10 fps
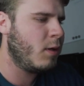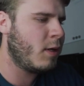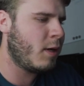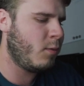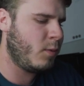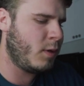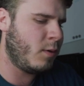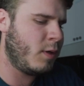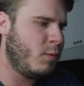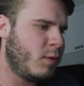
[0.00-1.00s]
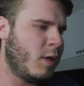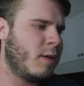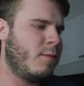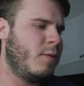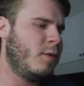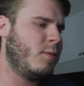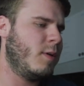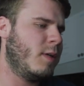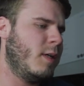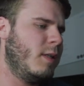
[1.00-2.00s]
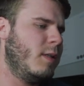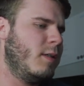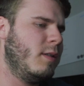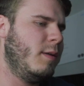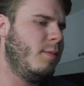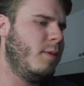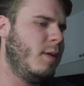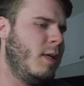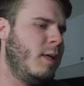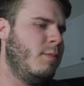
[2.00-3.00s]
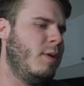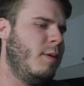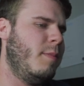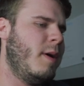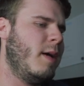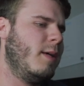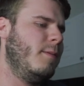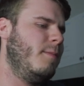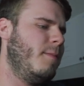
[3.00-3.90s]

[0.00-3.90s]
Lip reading: now we know he was talking first. We're going to cut this clip and play it back.